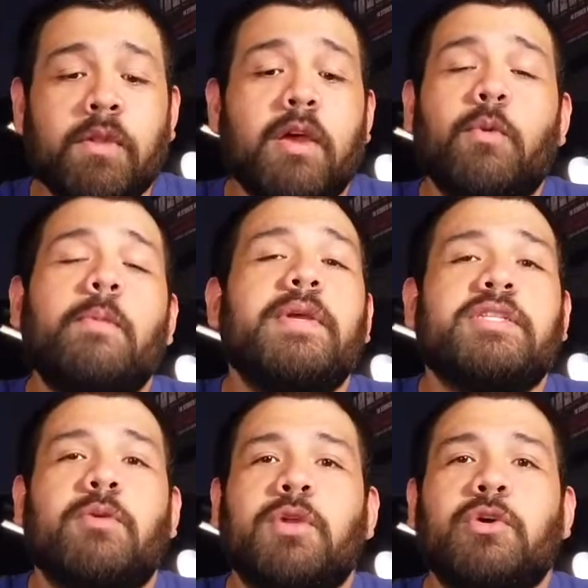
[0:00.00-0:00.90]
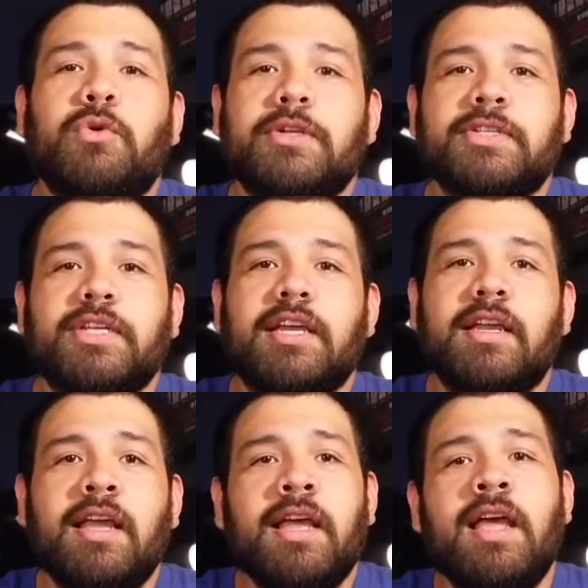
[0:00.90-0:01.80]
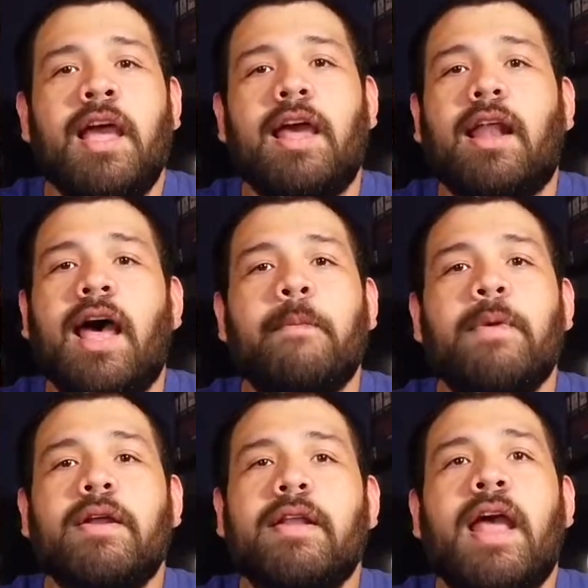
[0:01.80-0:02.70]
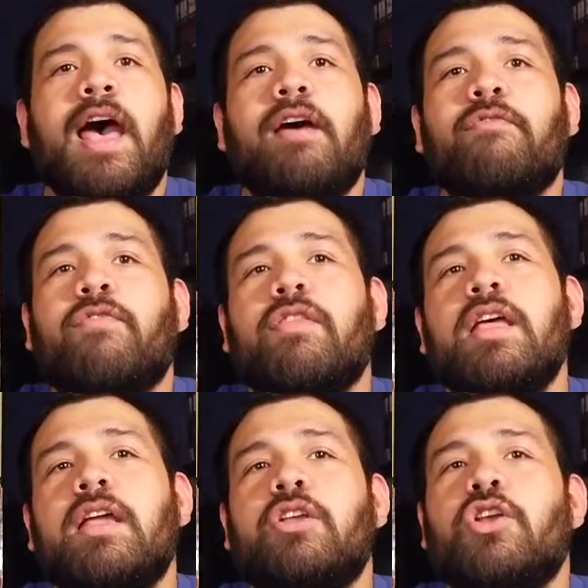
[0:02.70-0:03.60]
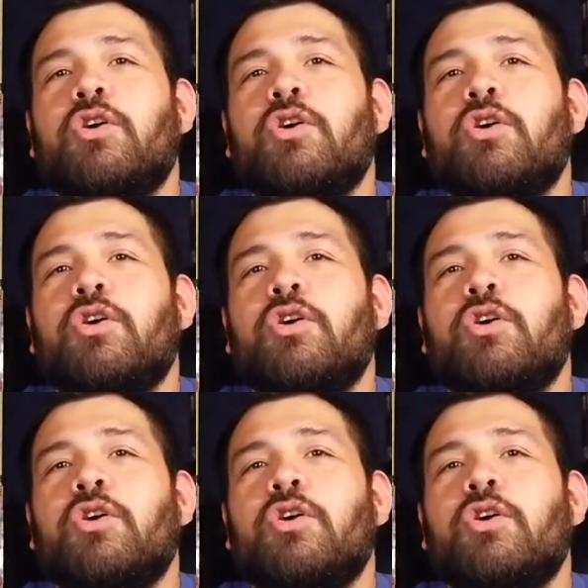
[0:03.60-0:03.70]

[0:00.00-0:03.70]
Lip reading: It would be something cool to see, and a lot better to have than,